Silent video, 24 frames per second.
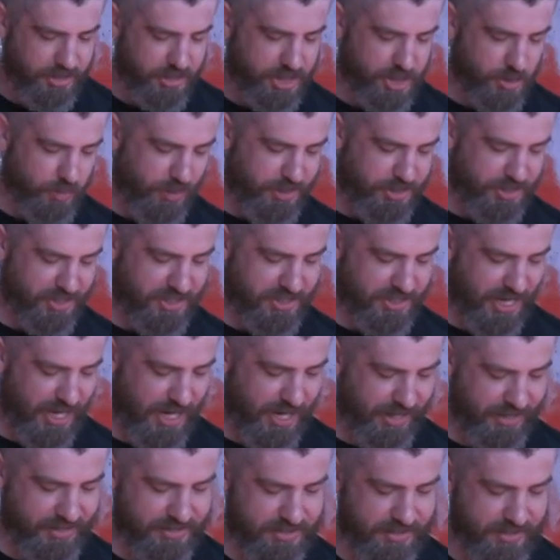just switches
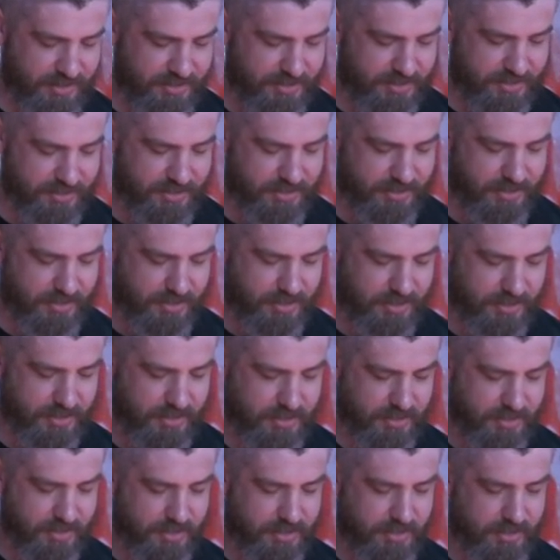sides.
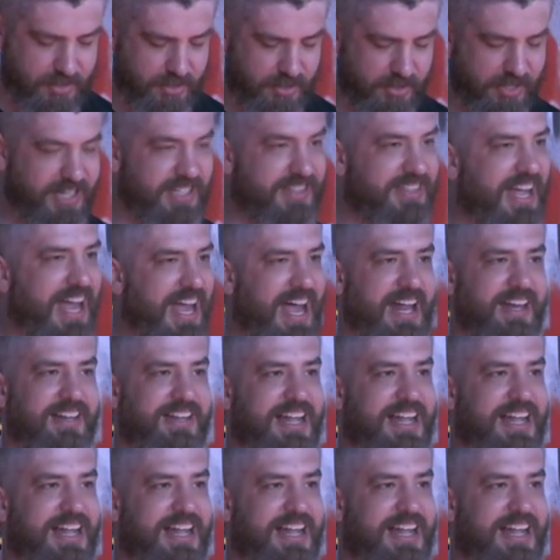Look at that,